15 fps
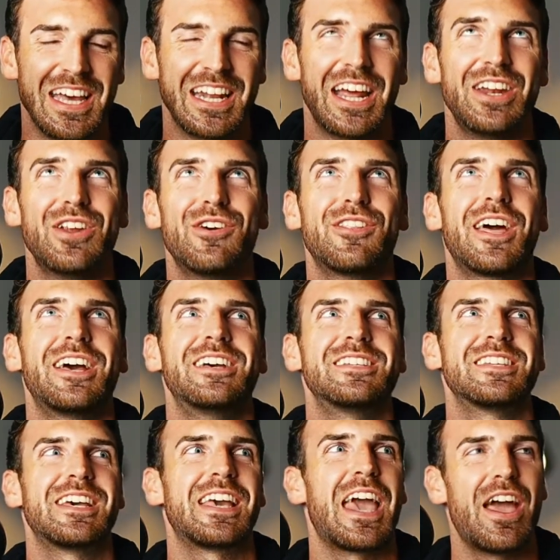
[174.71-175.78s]
And I know that
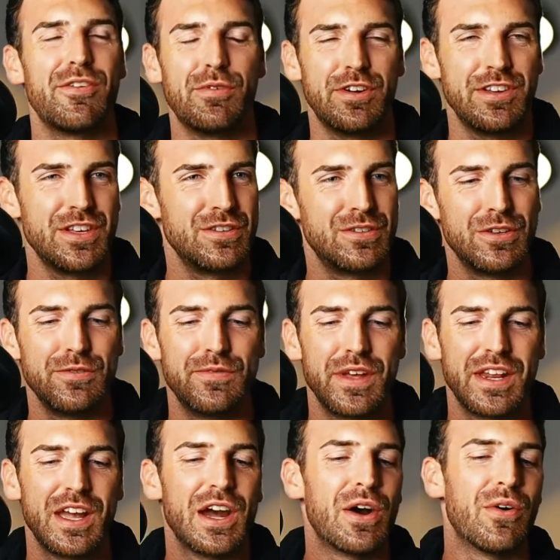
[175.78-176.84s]
is like every YouTube
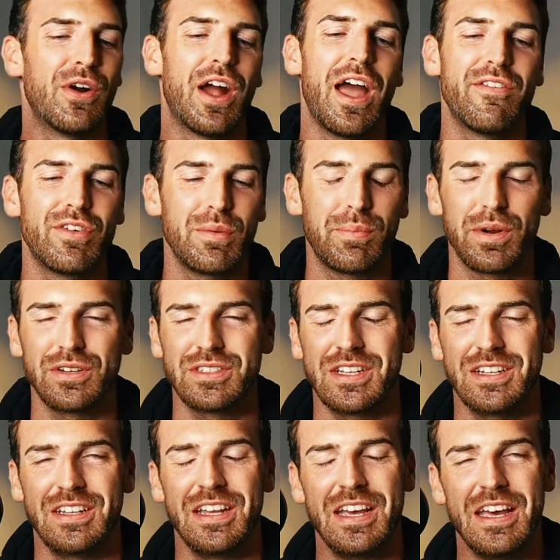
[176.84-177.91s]
video or every
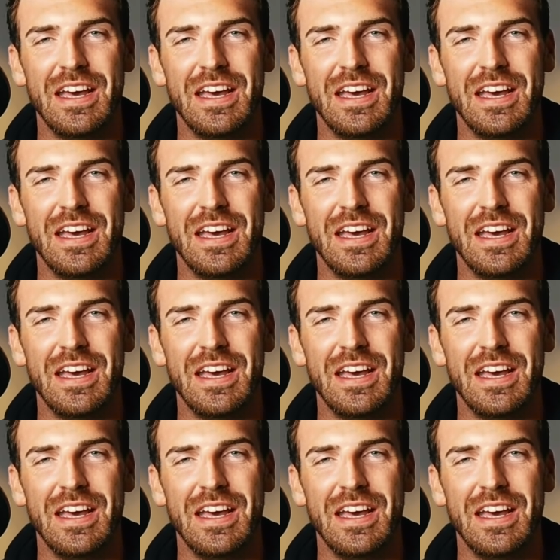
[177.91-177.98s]
person